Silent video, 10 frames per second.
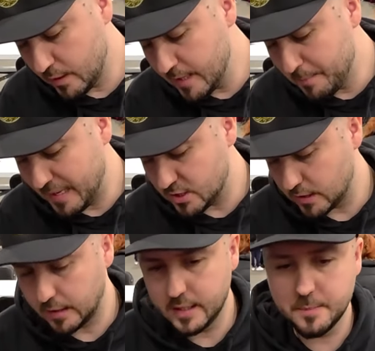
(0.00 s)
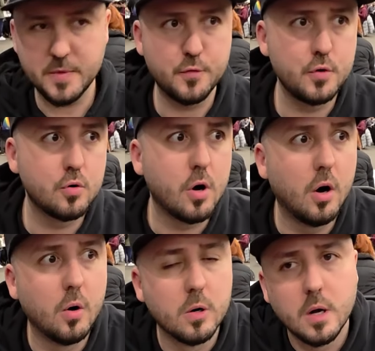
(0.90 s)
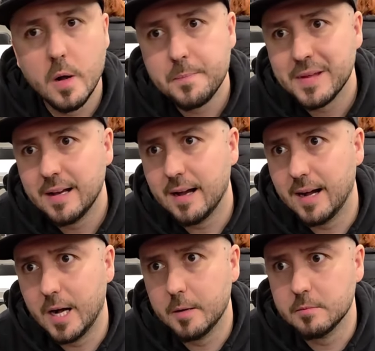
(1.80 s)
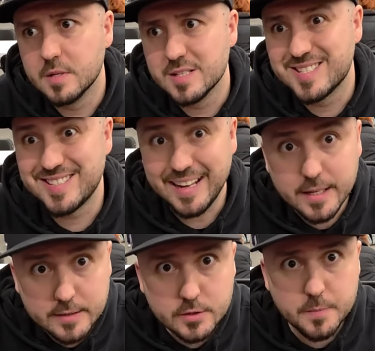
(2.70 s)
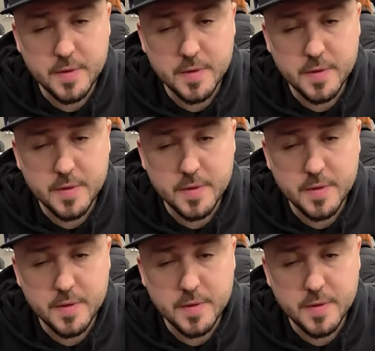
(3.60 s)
here, basically, if you go second,